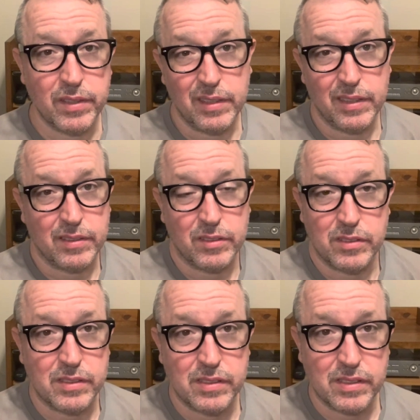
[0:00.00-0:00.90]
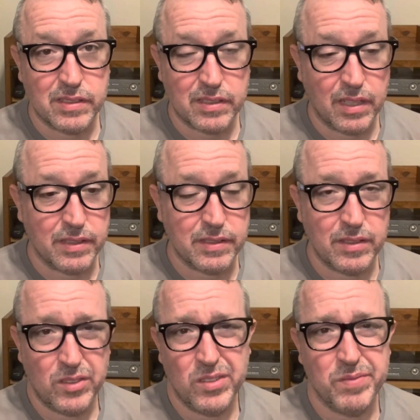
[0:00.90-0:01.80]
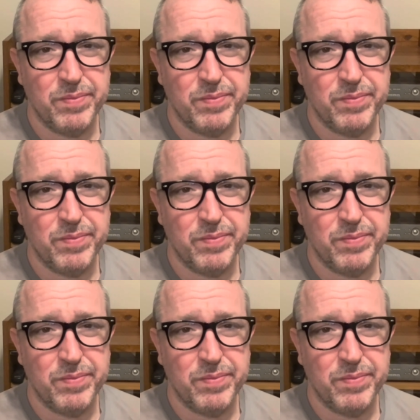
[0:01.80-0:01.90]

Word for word: I guess I'll just discuss it, or